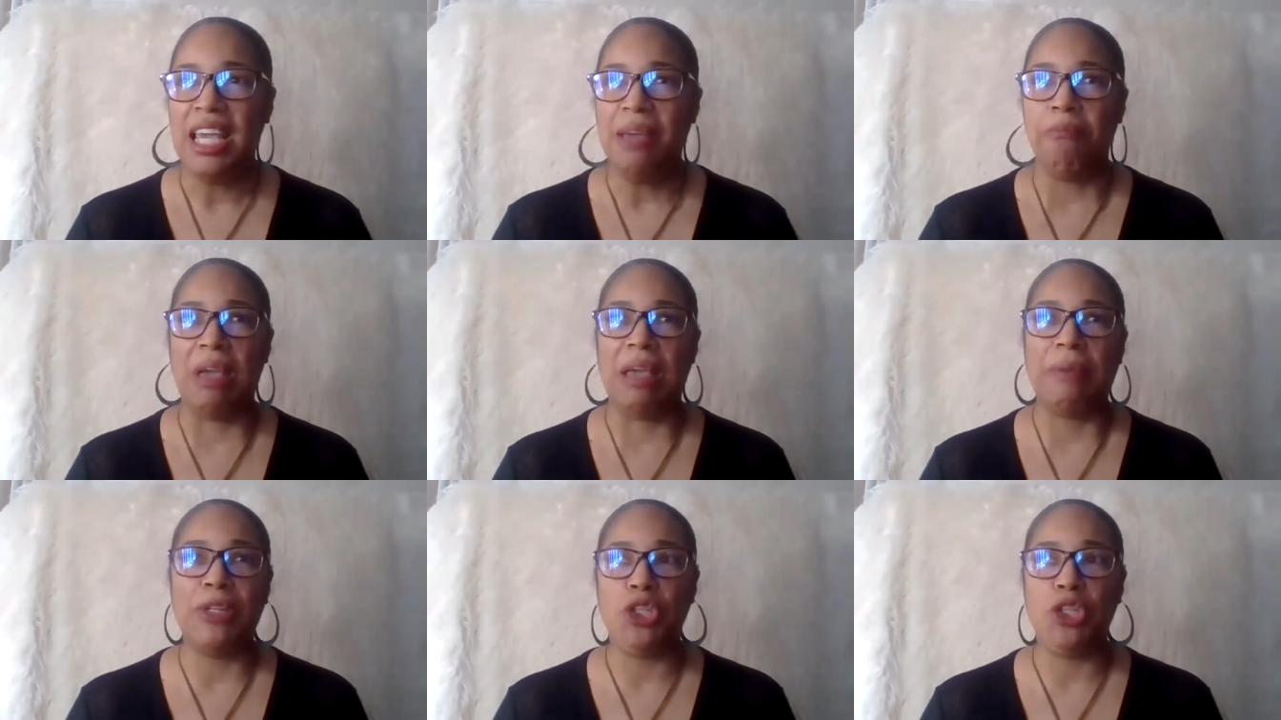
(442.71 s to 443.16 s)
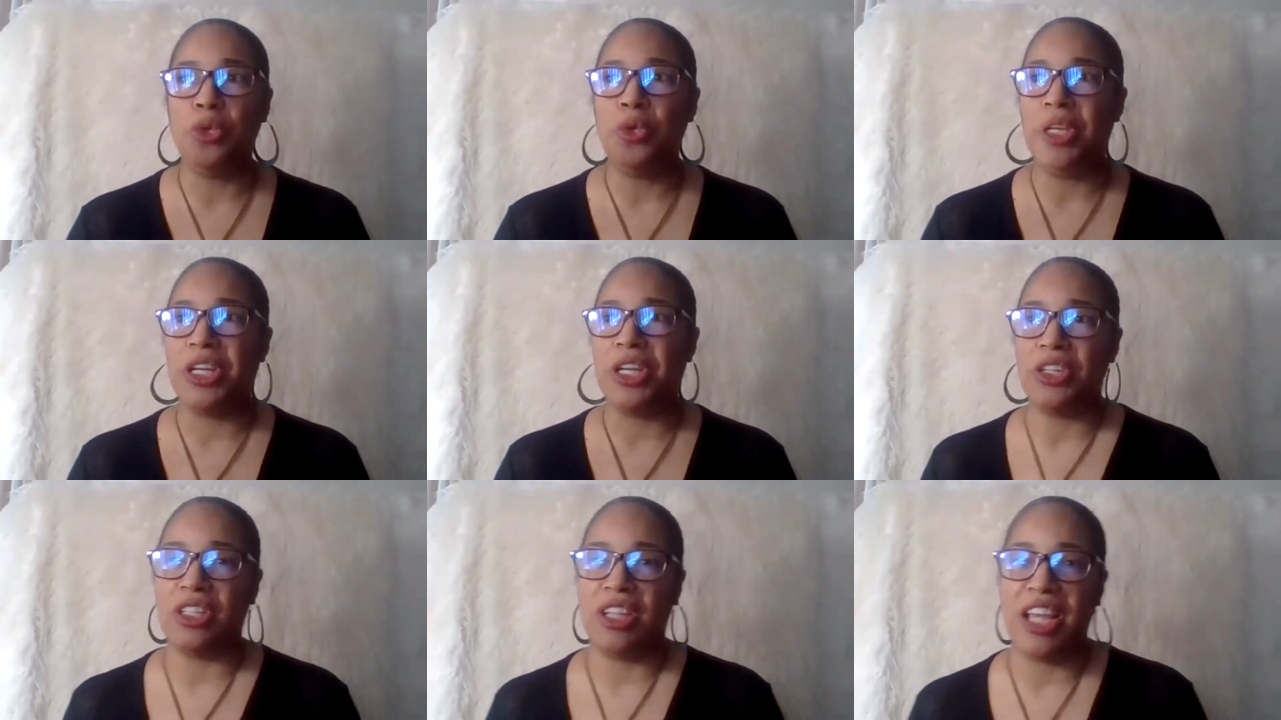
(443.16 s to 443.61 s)
maybe 2
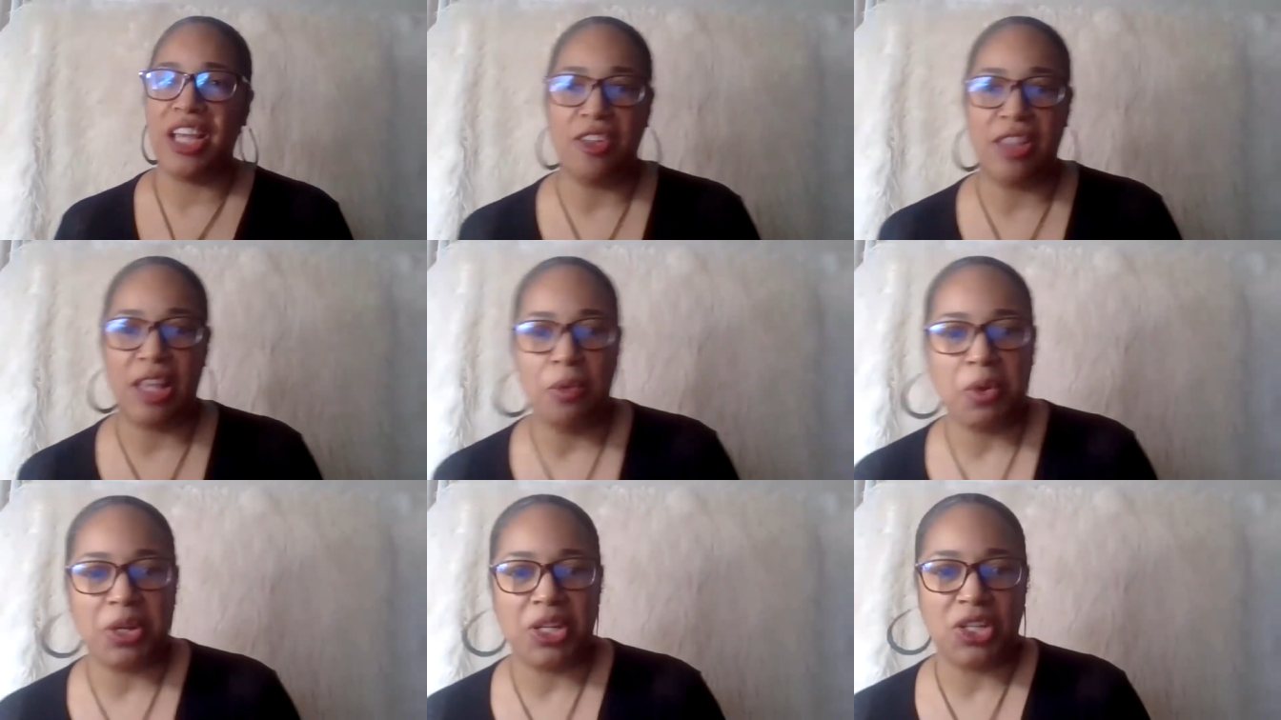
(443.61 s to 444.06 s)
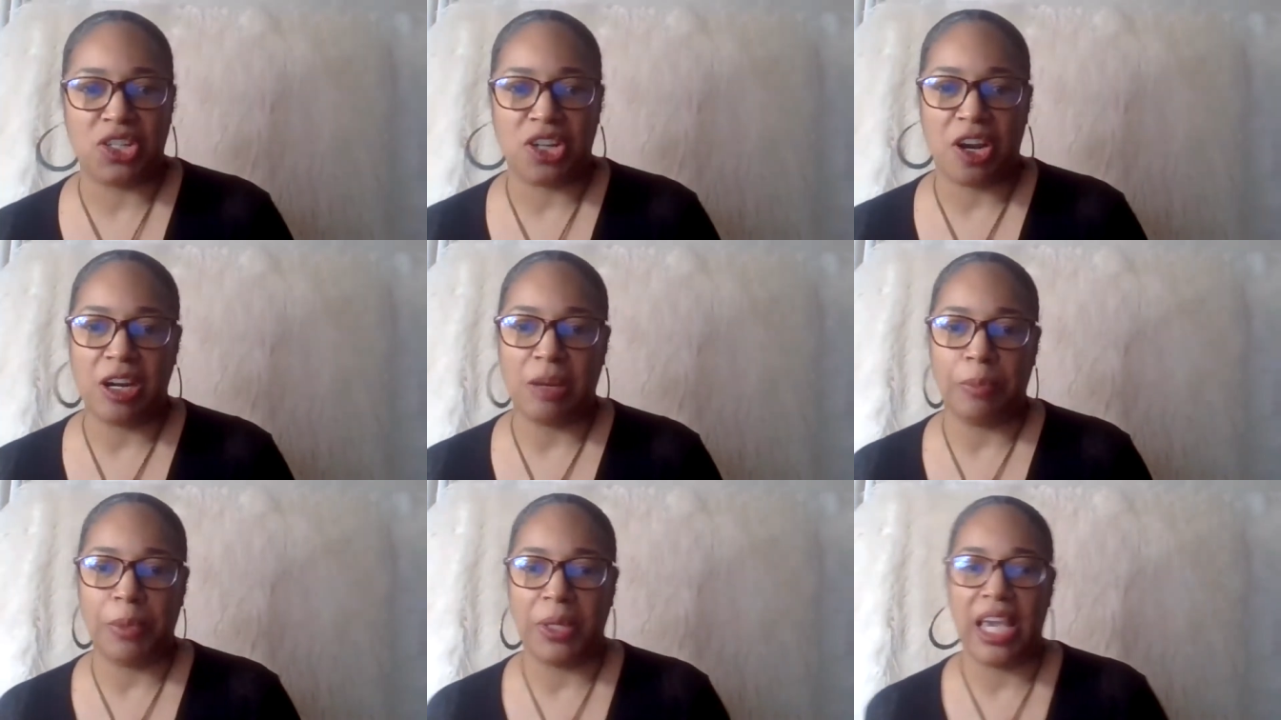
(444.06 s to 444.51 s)
years later they want to
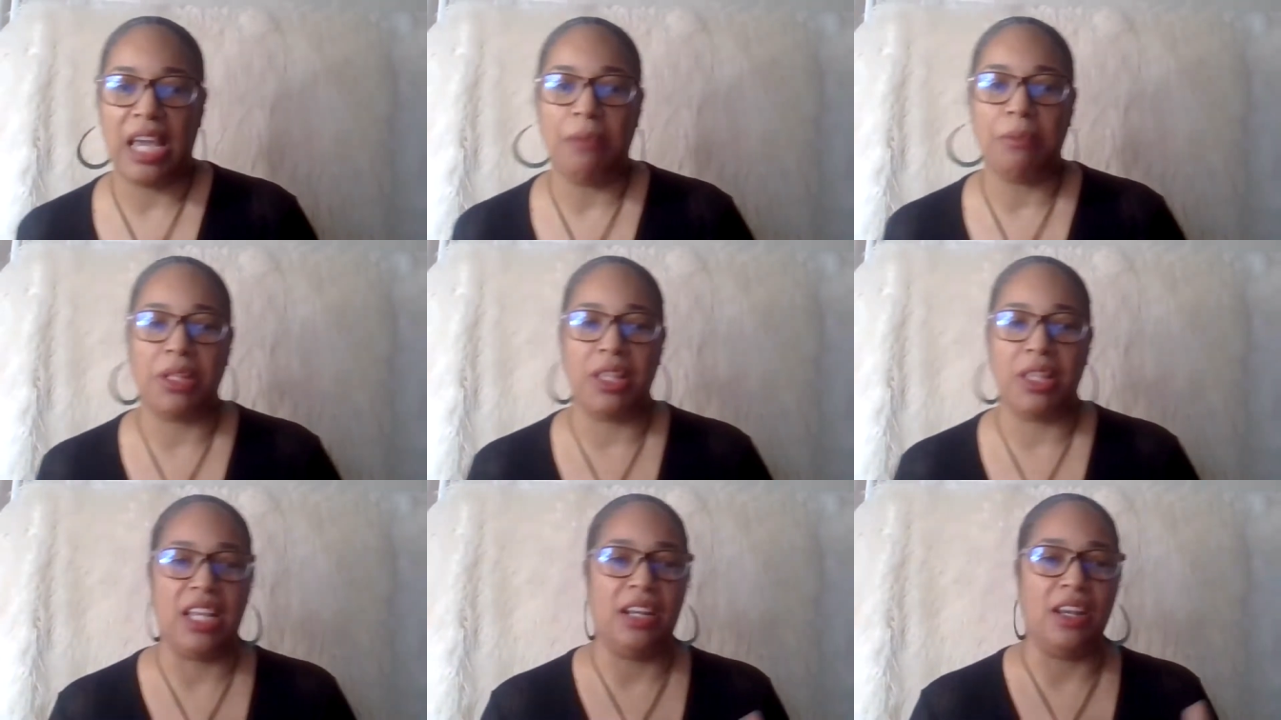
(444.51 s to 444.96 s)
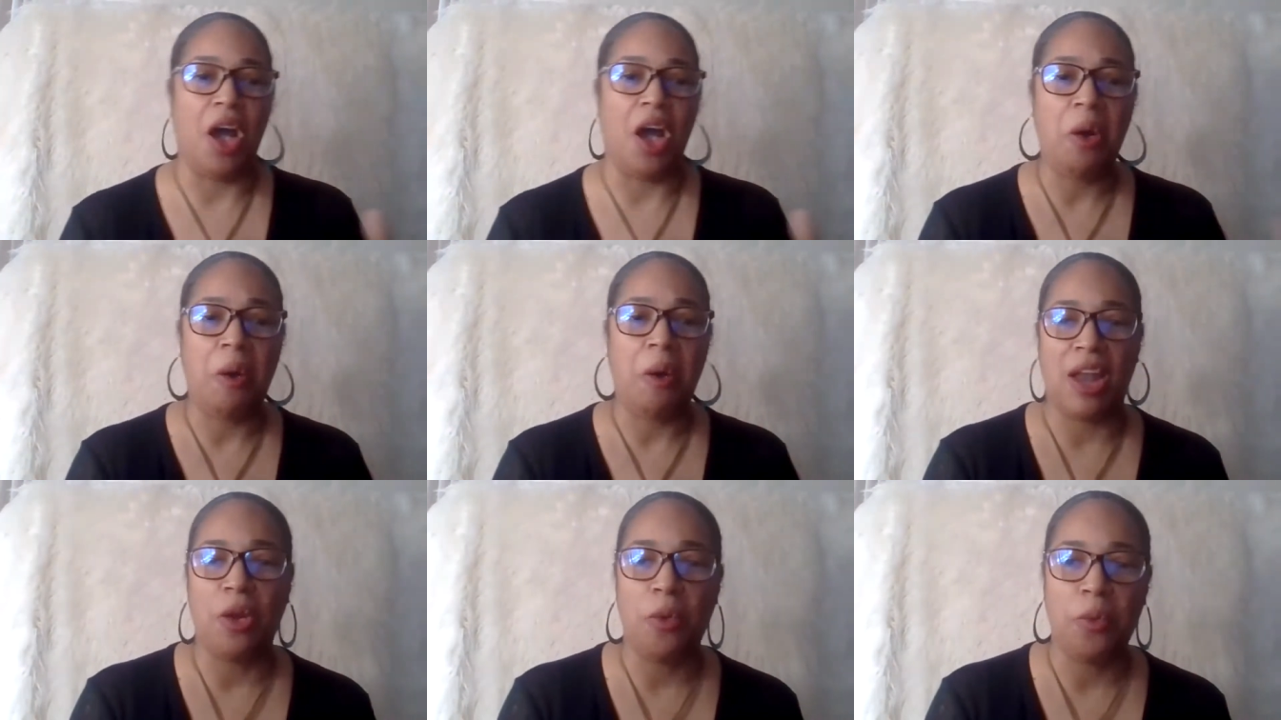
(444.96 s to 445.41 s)
start up again, but then,
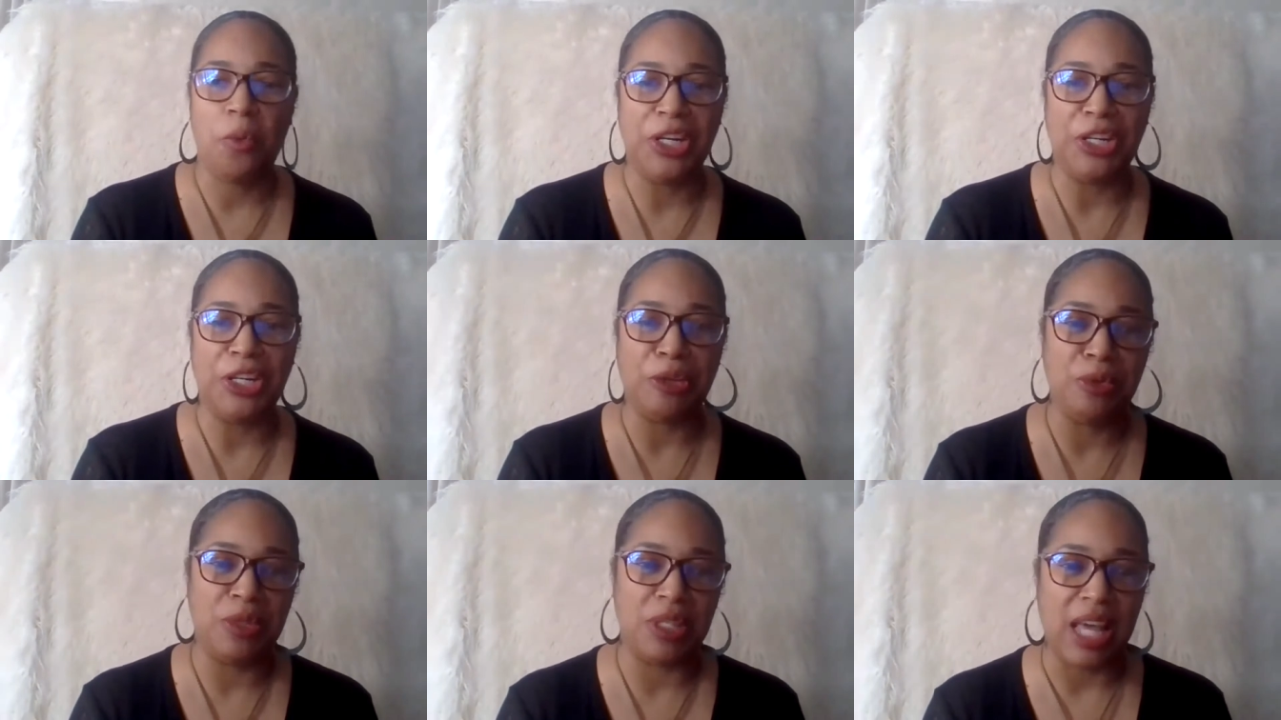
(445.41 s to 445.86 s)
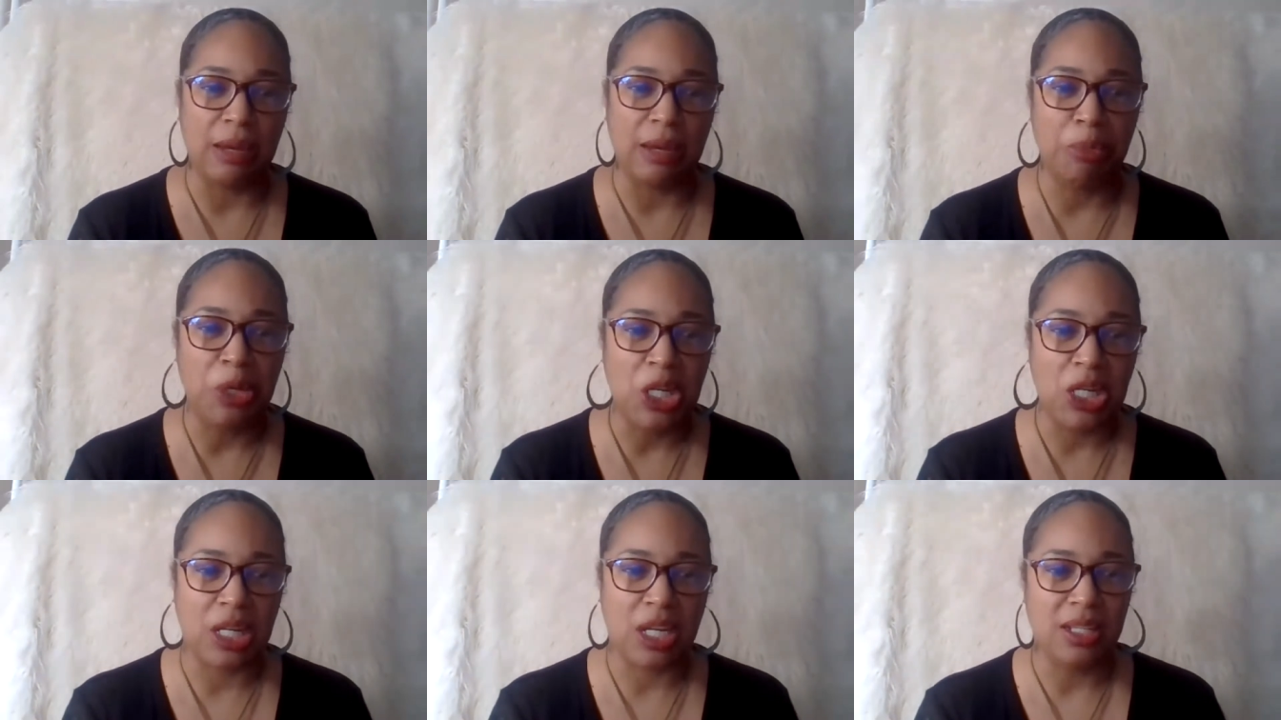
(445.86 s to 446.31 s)
oh, I don't want to use that
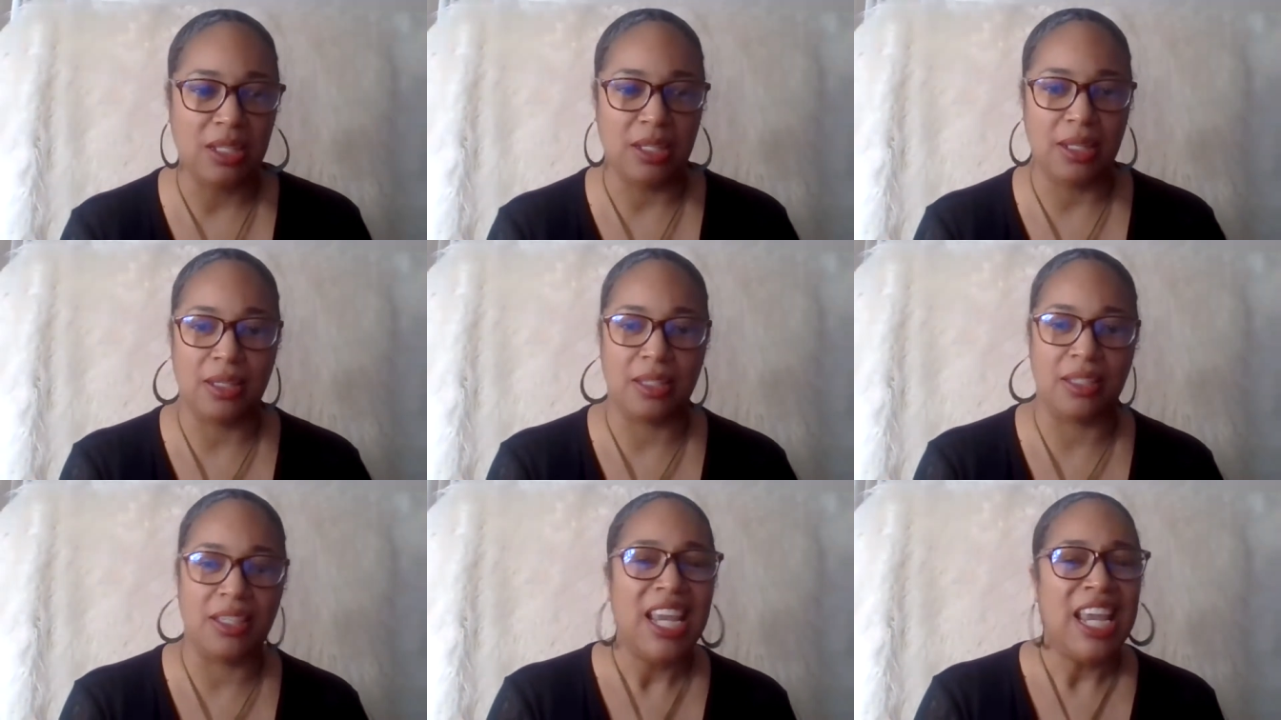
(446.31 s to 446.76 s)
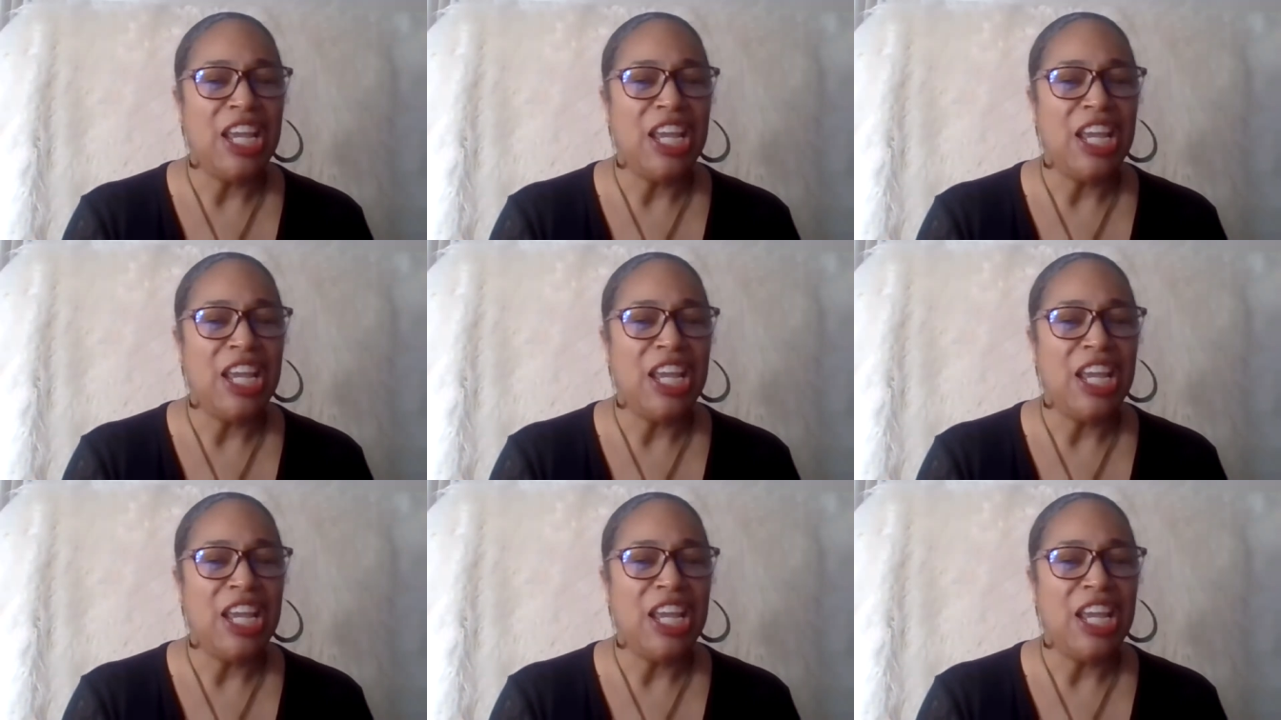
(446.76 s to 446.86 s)
book because it's,